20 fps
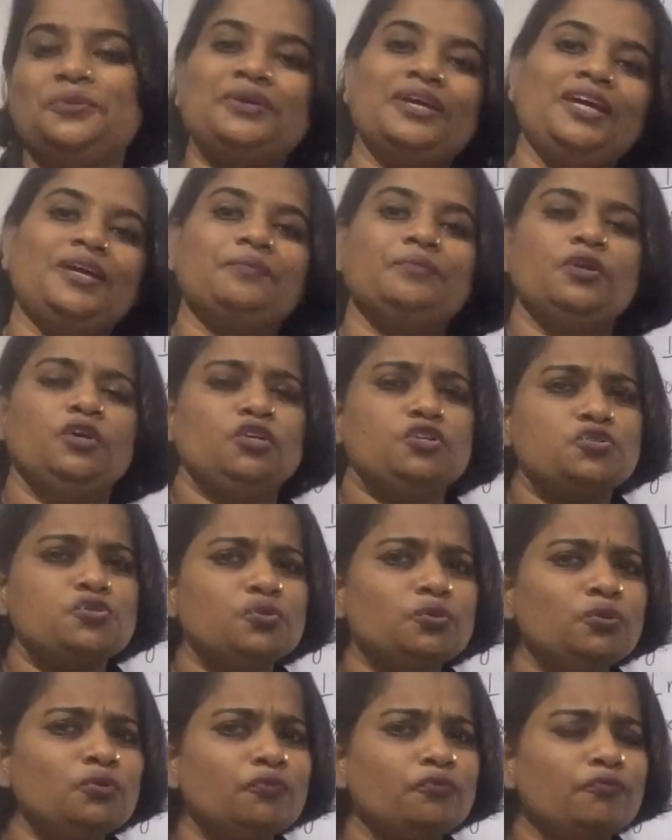Okay,
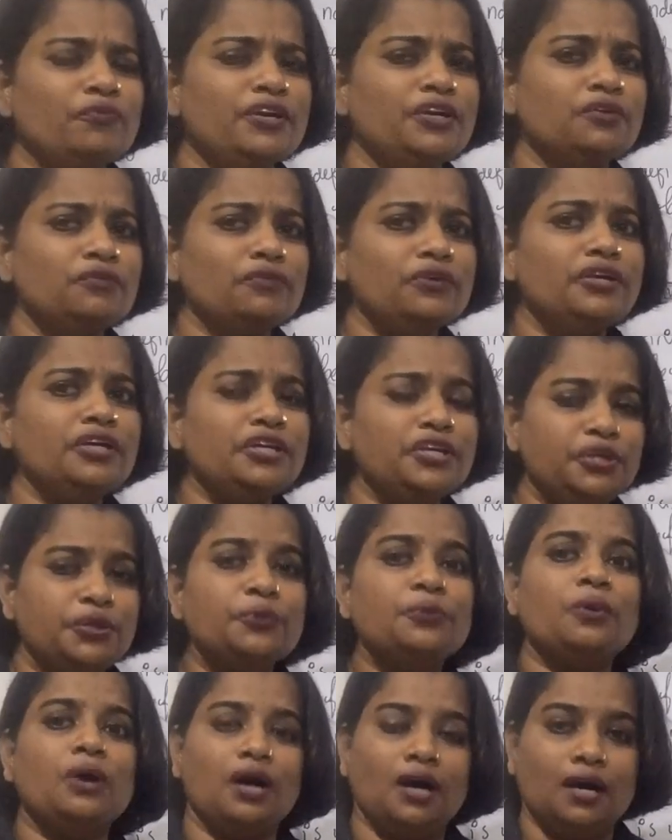so whenever
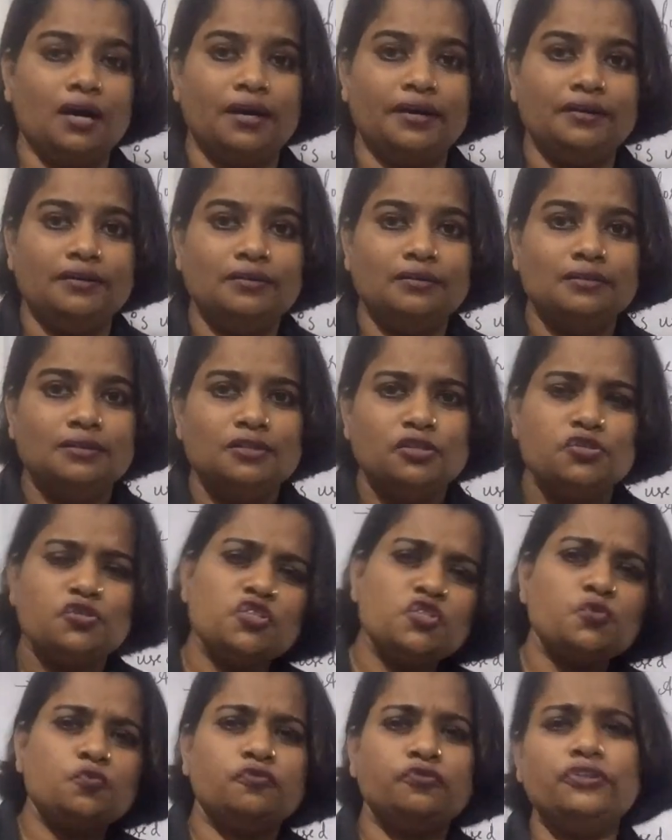you are,
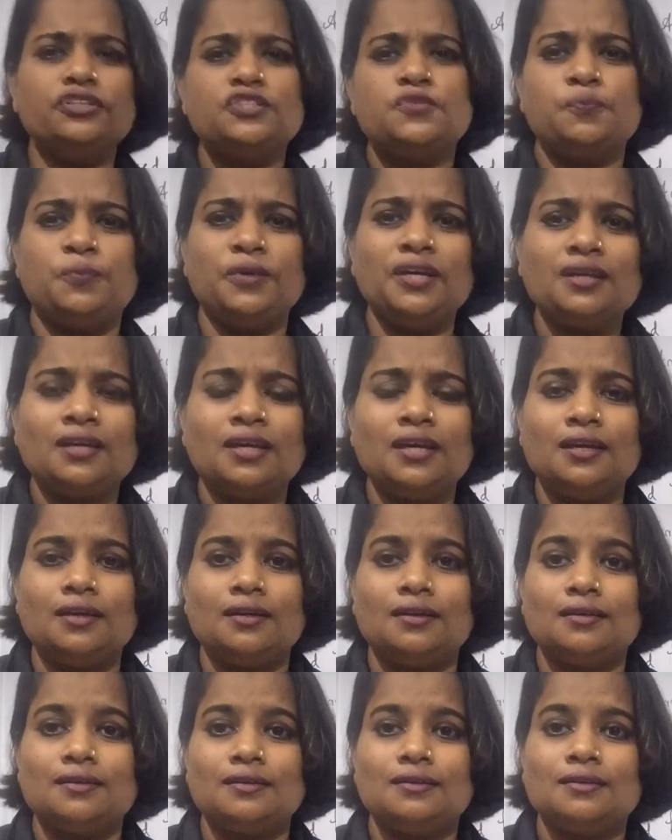so for
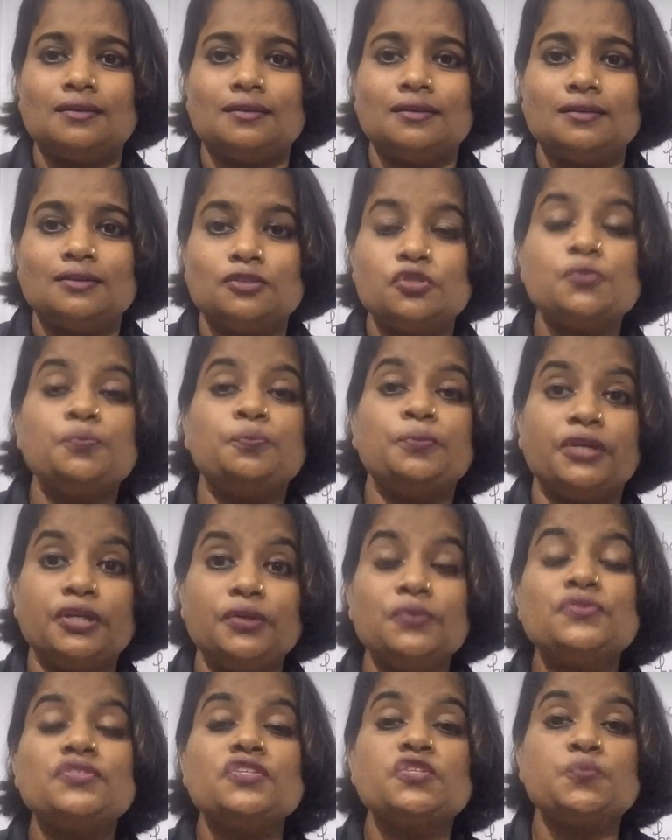speaking, to
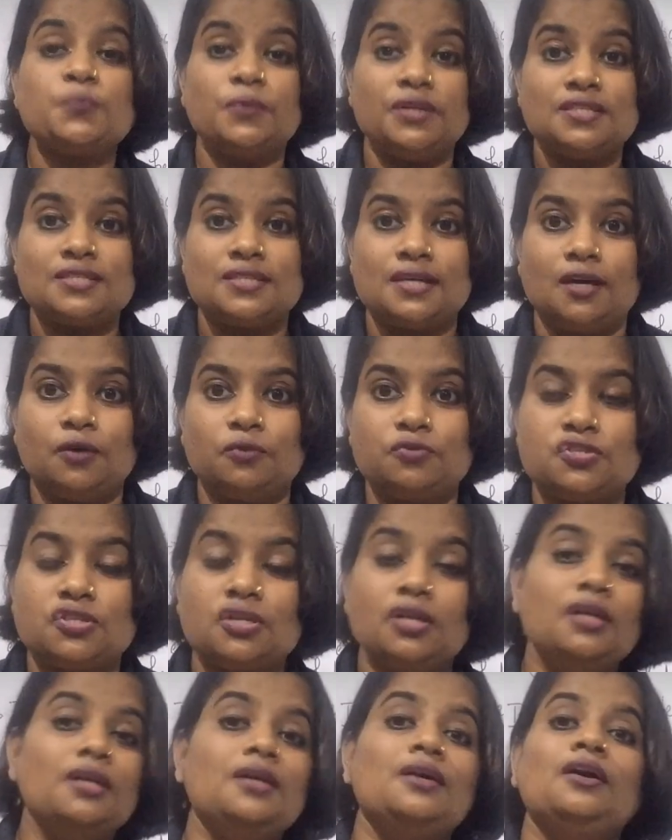produce the speech
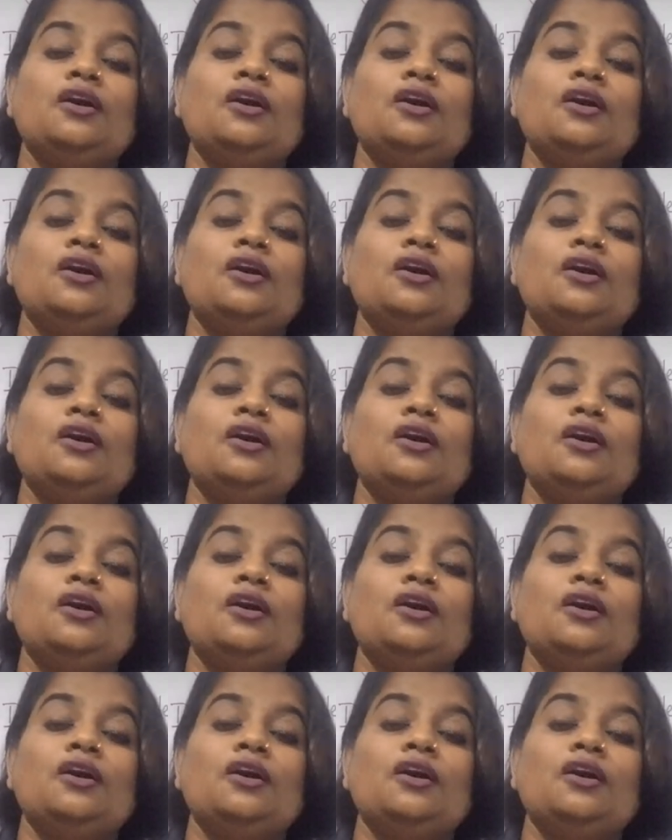sounds